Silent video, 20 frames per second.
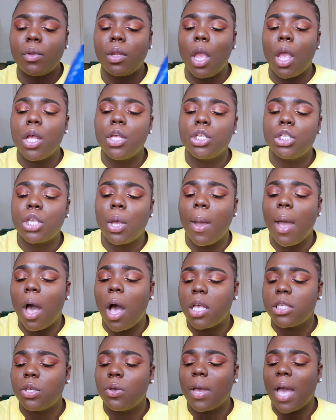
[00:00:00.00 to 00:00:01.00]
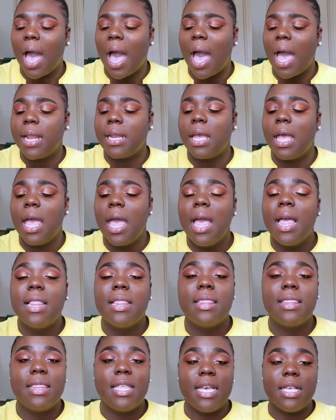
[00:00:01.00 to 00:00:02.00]
So I also got
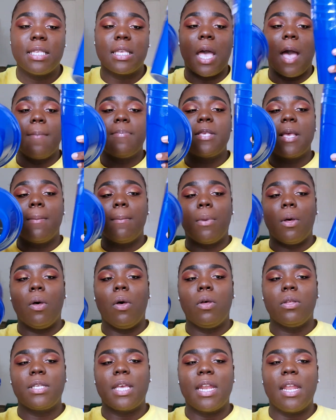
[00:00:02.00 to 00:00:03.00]
these cups and bowls,